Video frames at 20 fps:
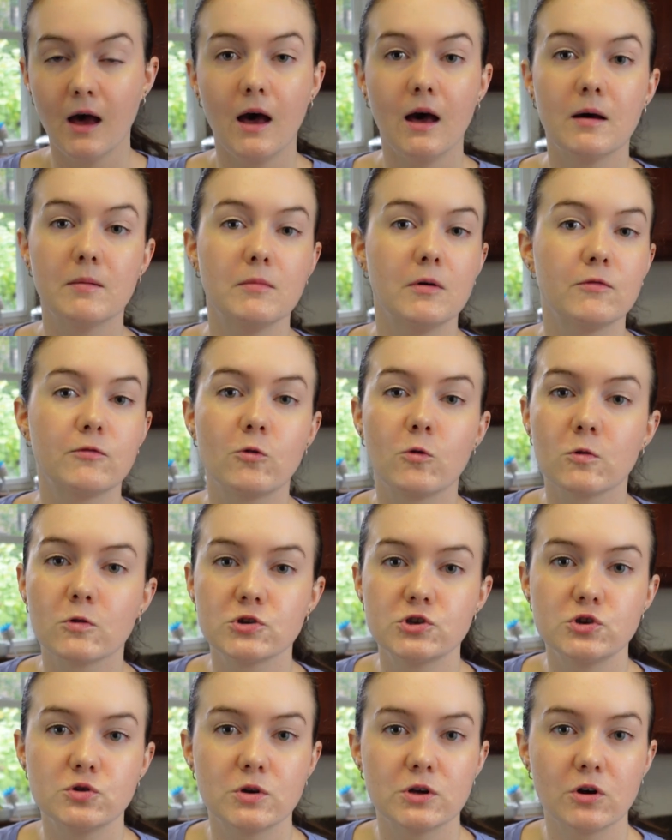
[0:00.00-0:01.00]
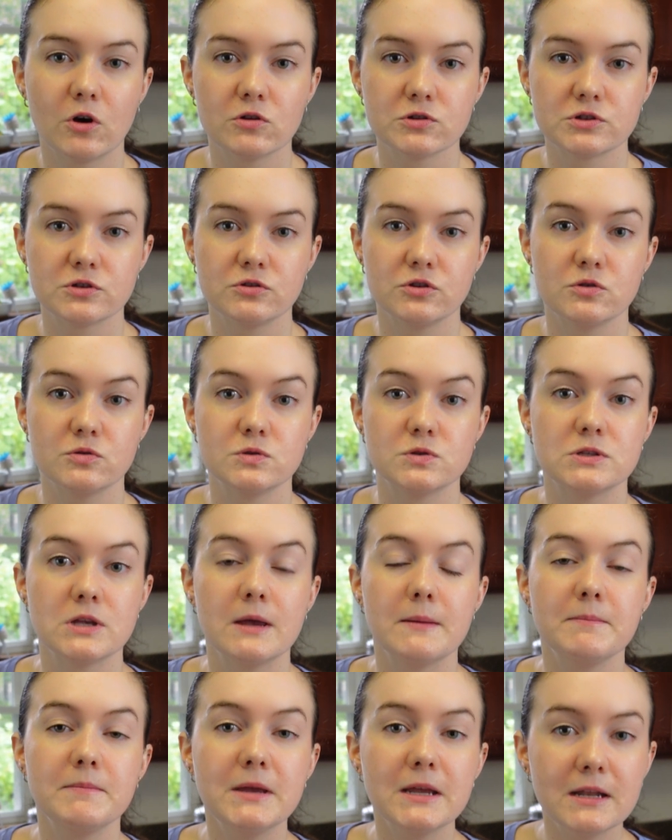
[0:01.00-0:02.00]
Of course, you can also use
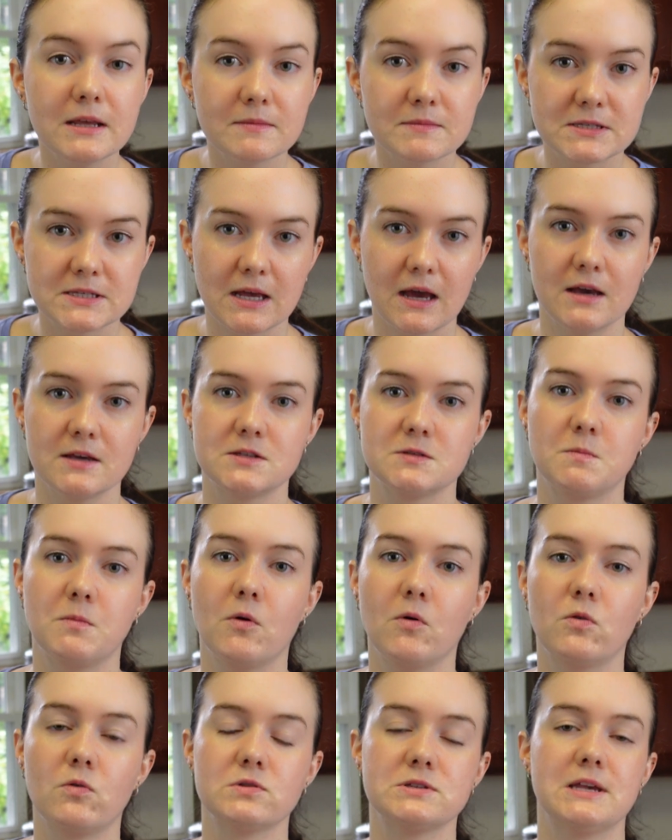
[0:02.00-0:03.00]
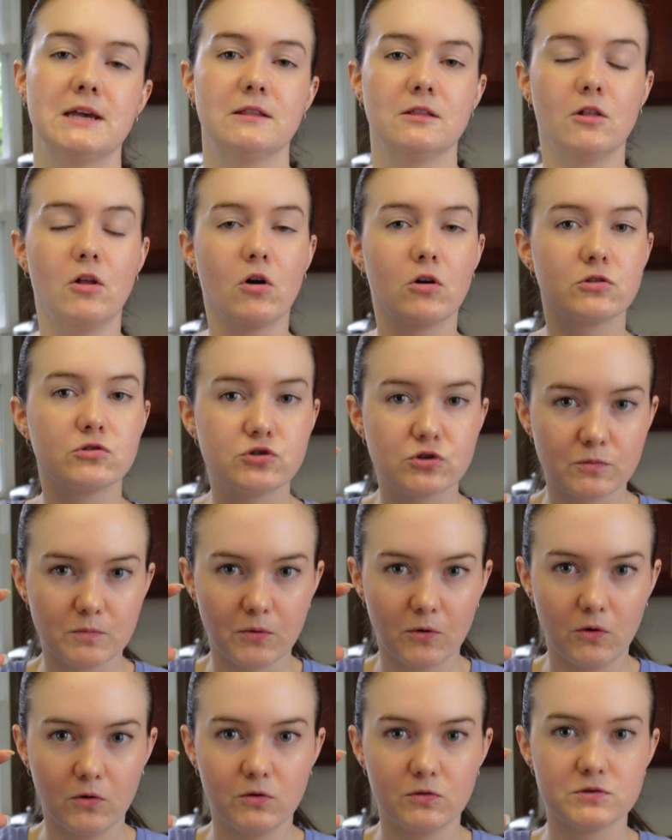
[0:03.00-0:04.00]
medium-sized bowls and larger
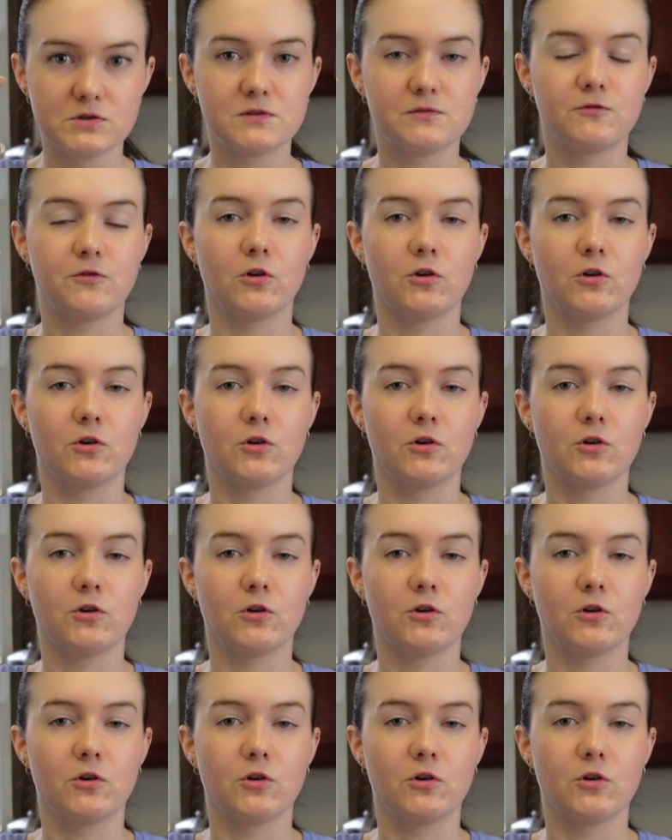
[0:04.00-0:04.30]
bowls